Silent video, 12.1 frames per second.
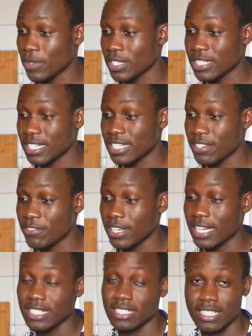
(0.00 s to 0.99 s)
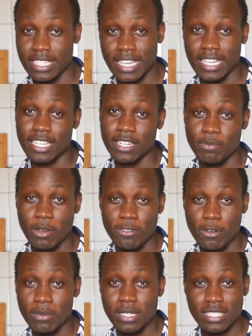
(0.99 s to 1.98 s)
significant gain in
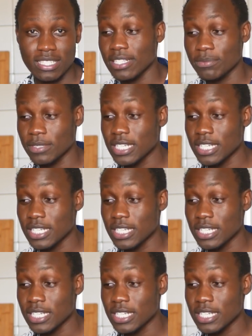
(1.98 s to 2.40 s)
performance